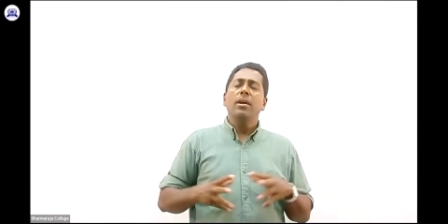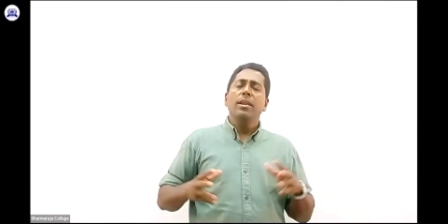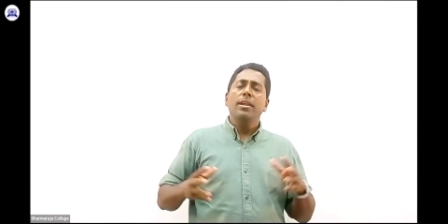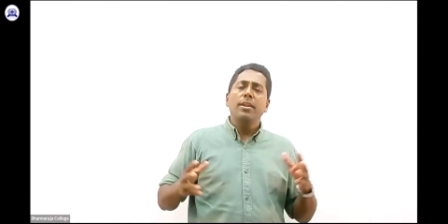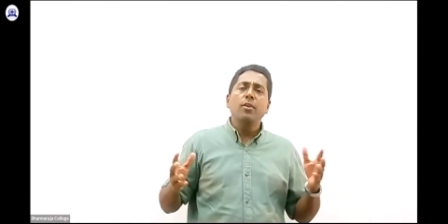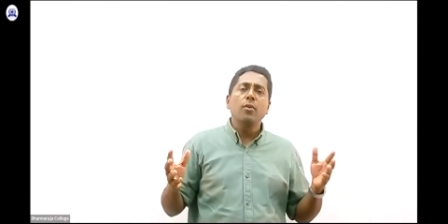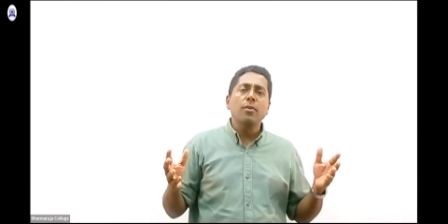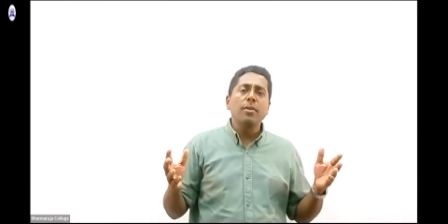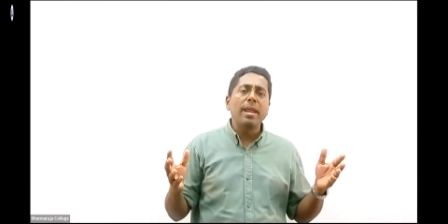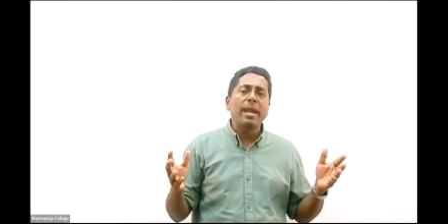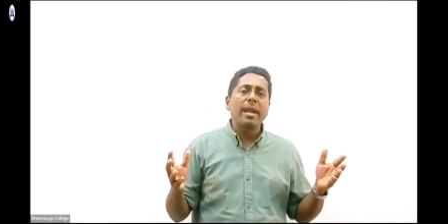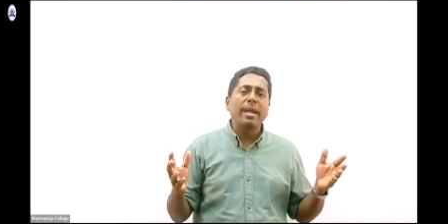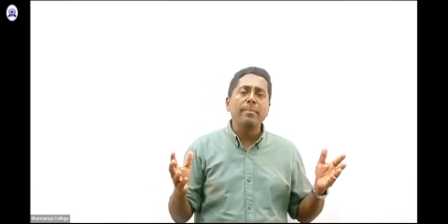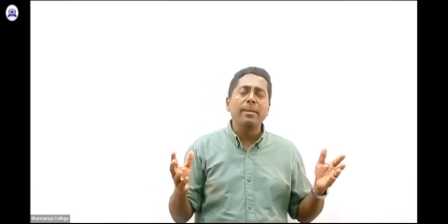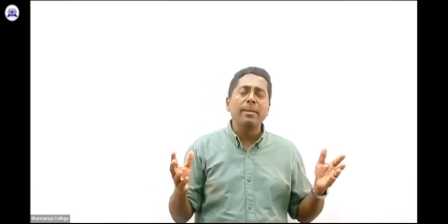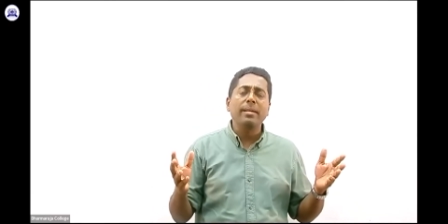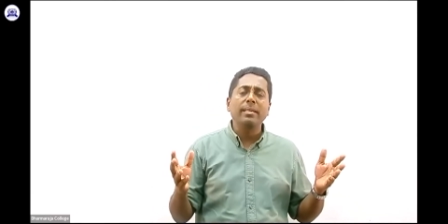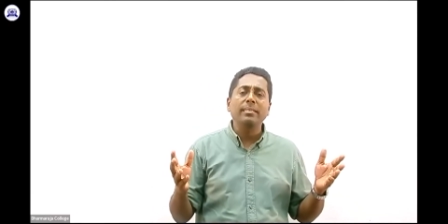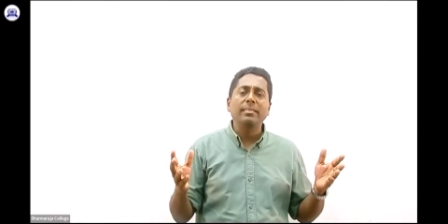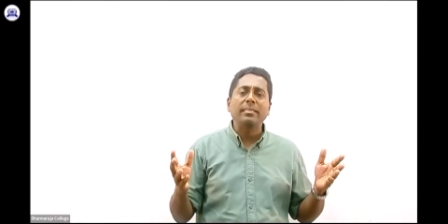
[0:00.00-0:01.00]

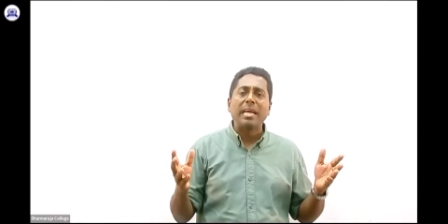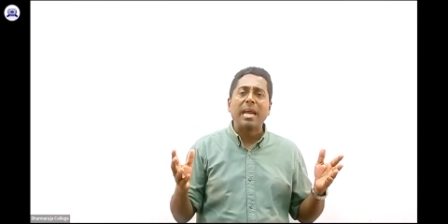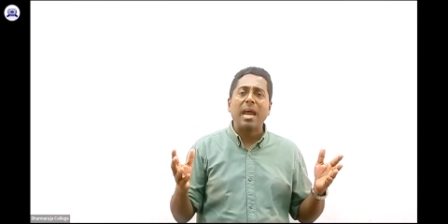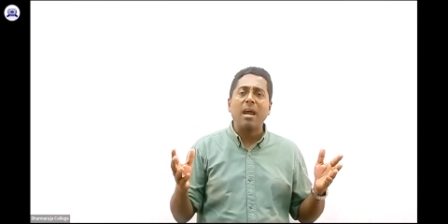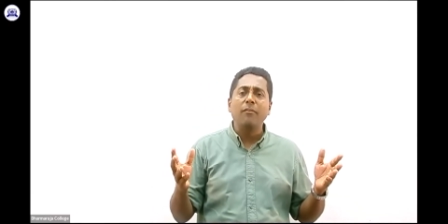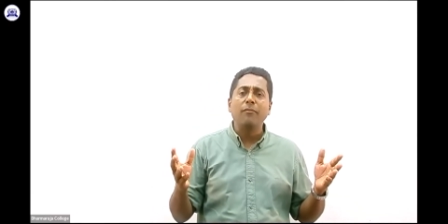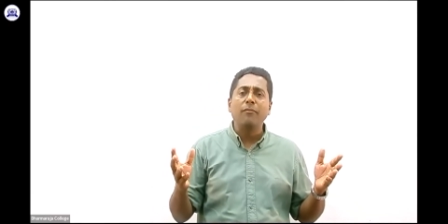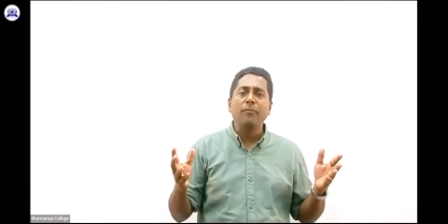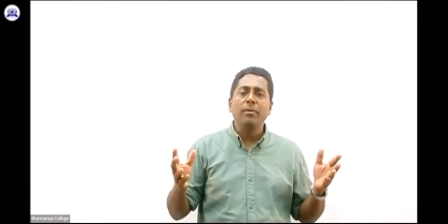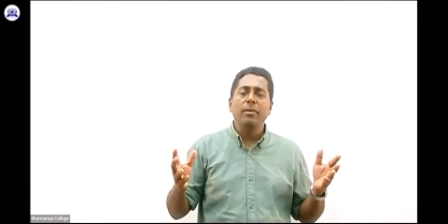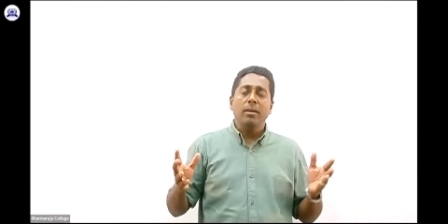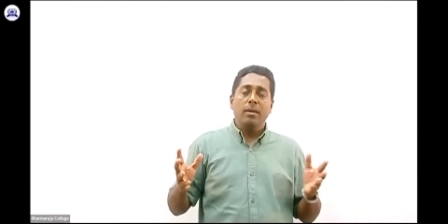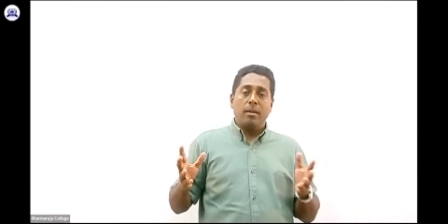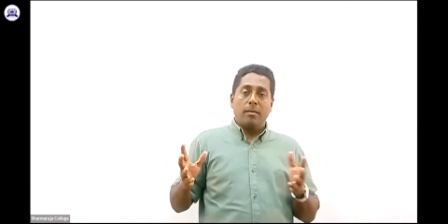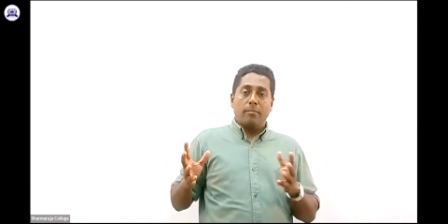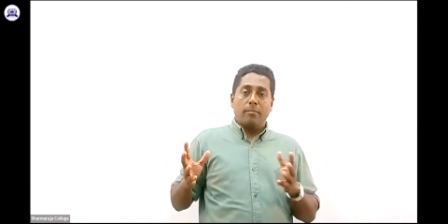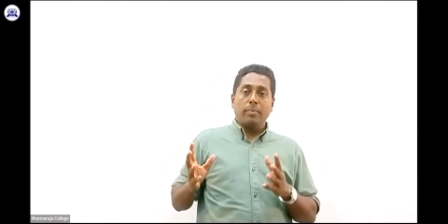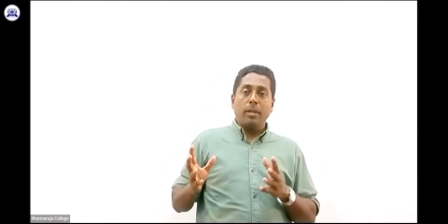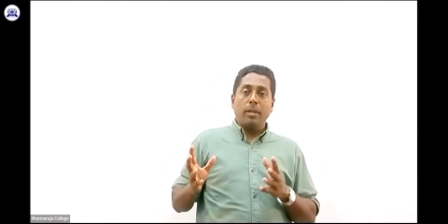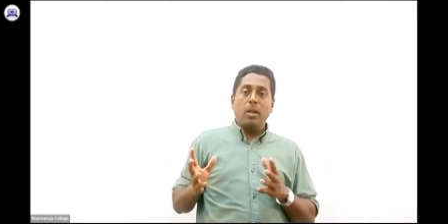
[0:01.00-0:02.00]
Non-academic staff
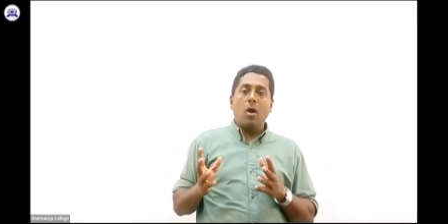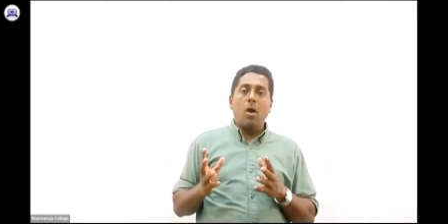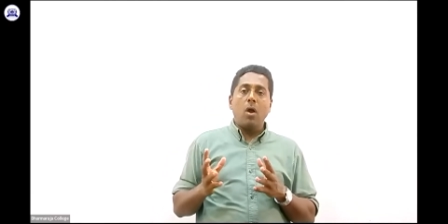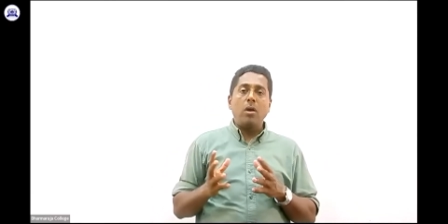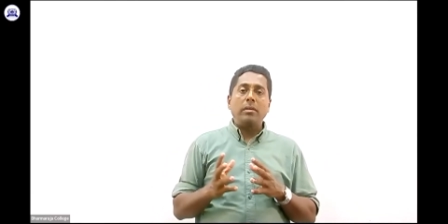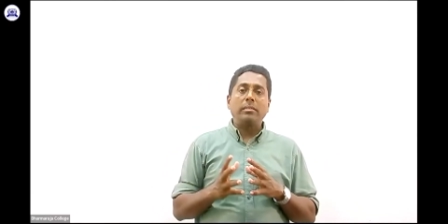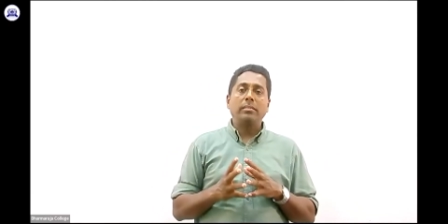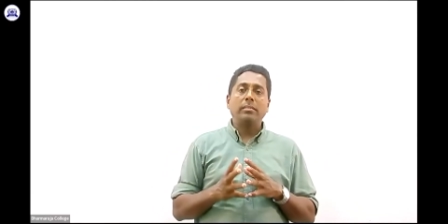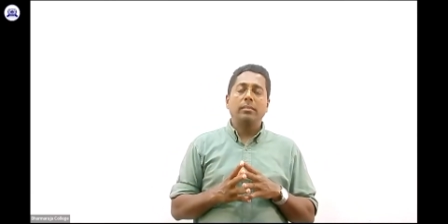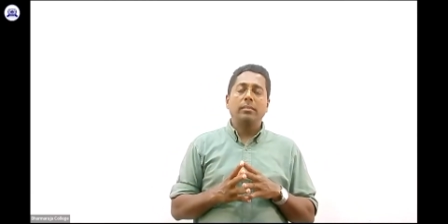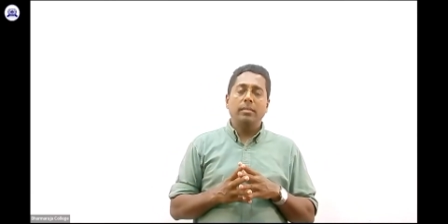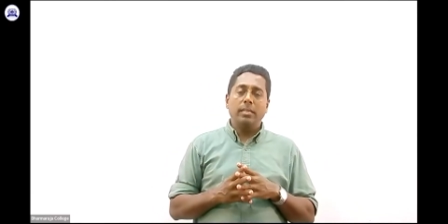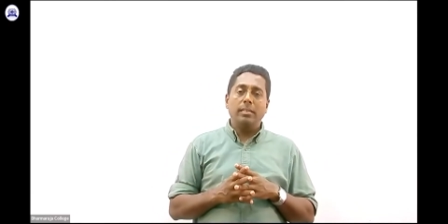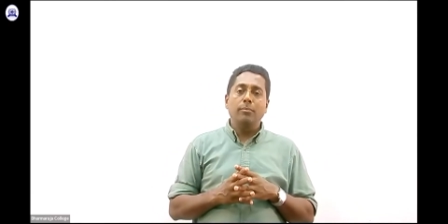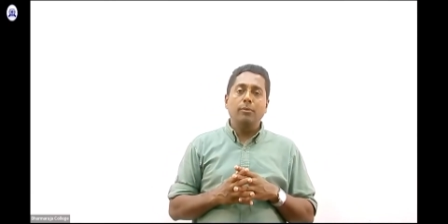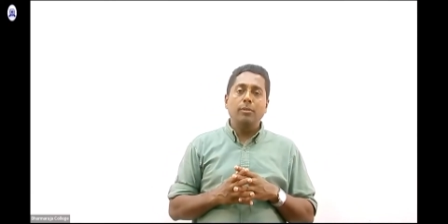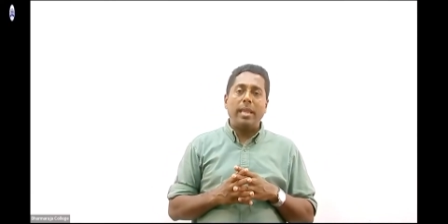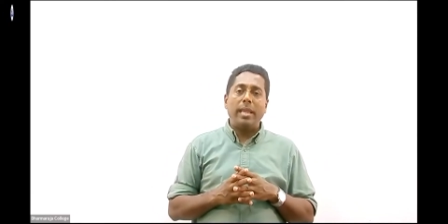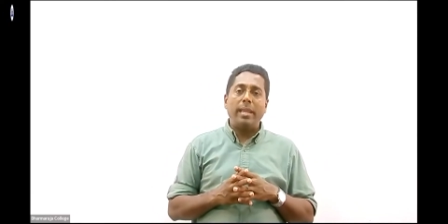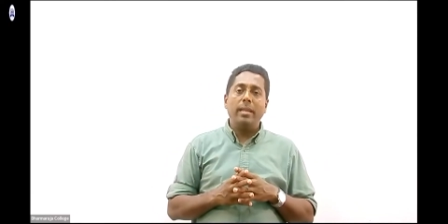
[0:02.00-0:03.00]
belongs
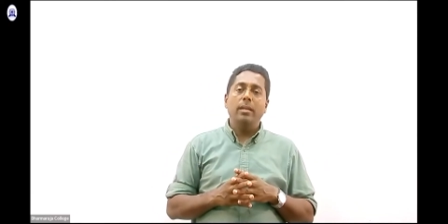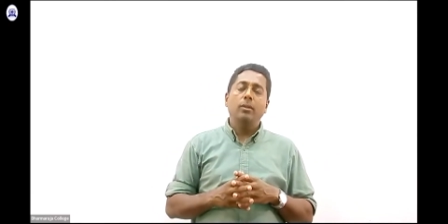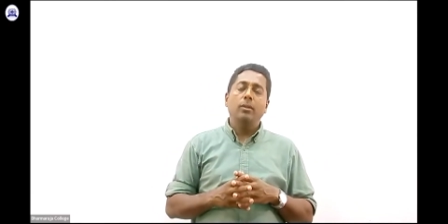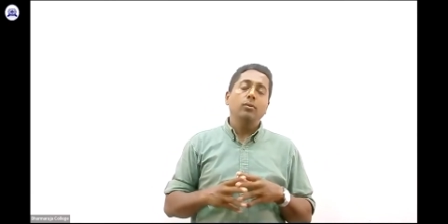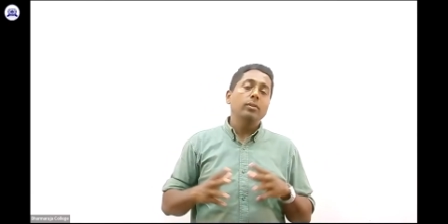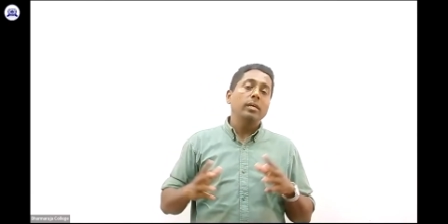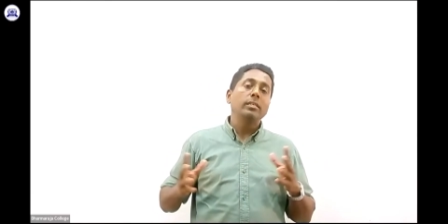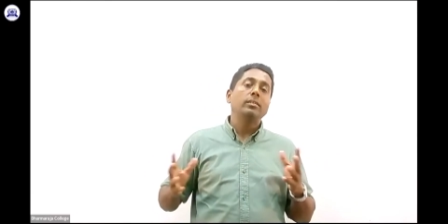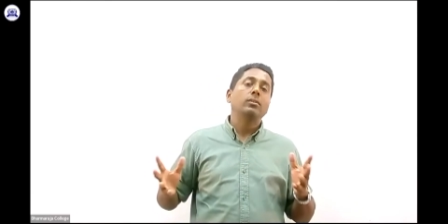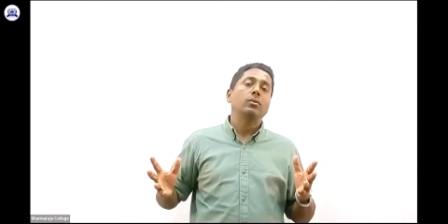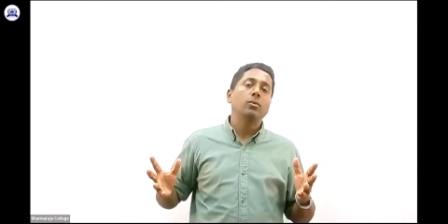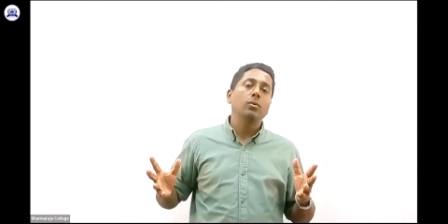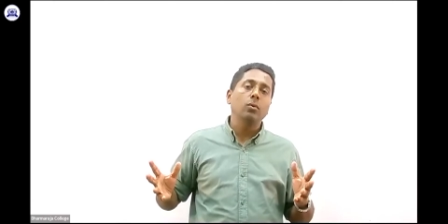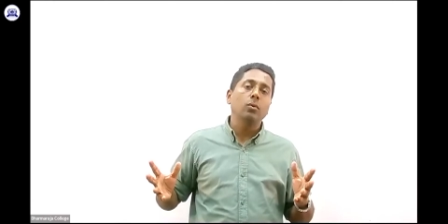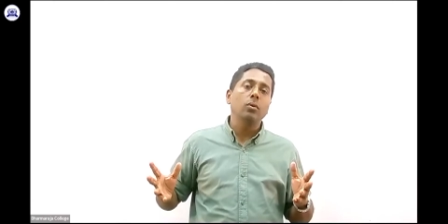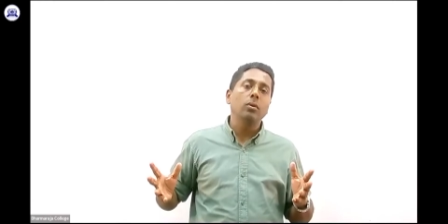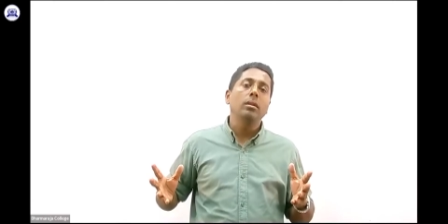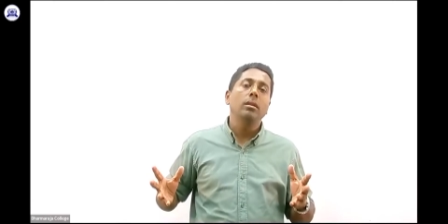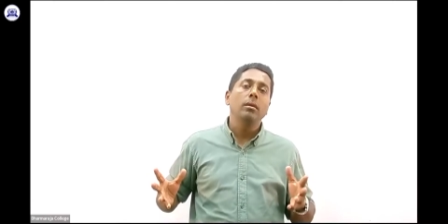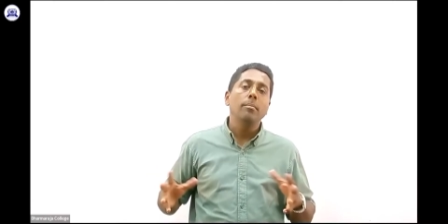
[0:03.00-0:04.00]
to the
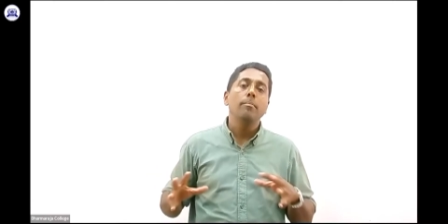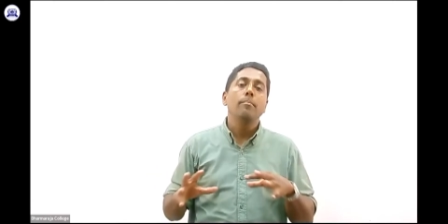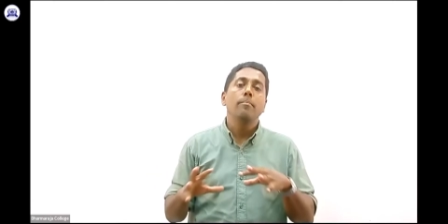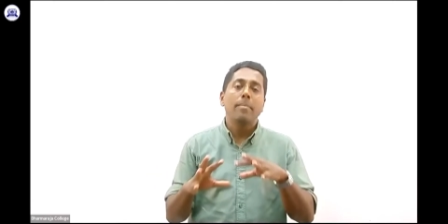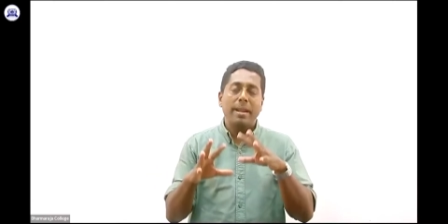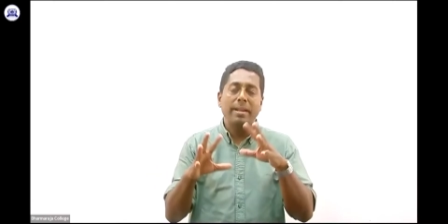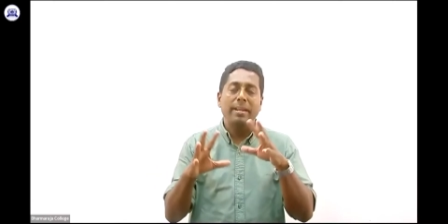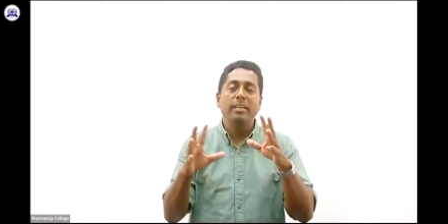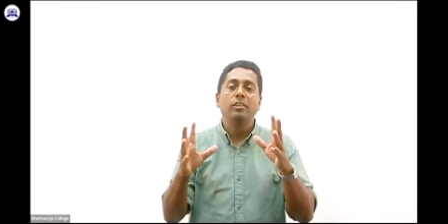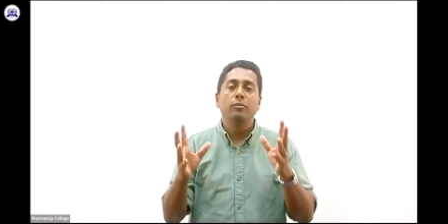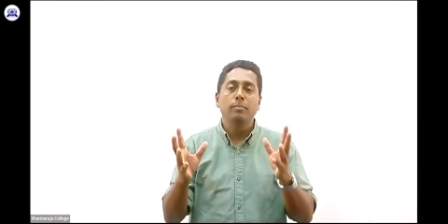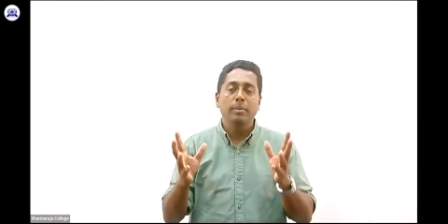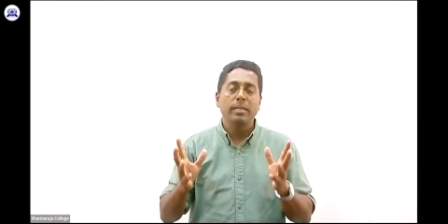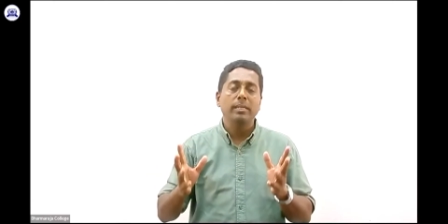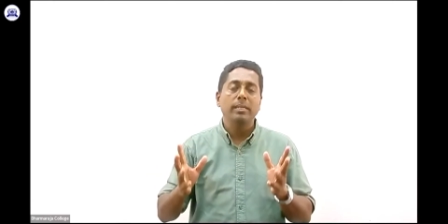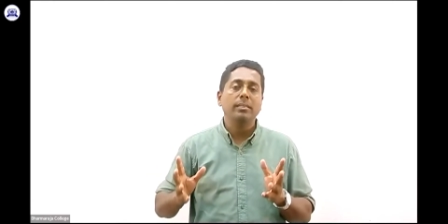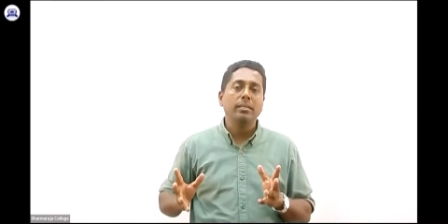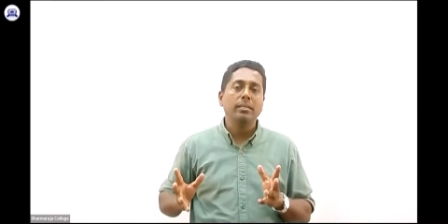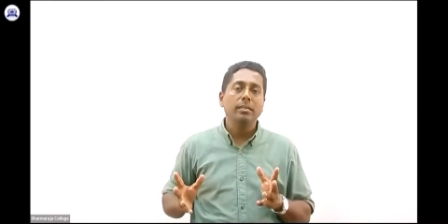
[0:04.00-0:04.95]
school management,